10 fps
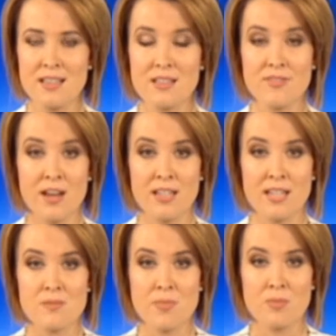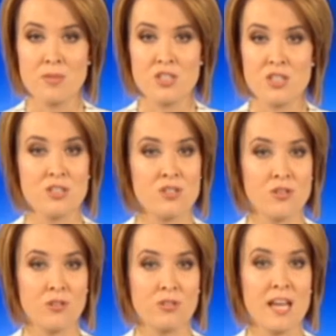The findings, published in the
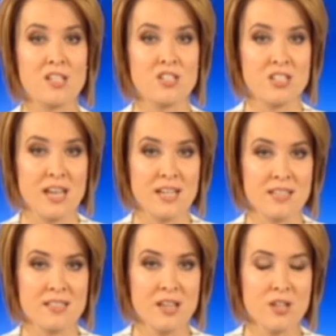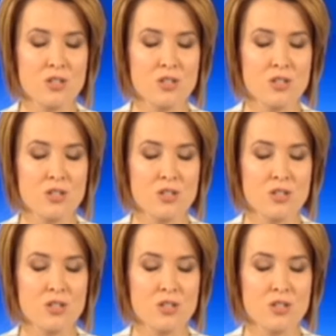journal Nature Genetics,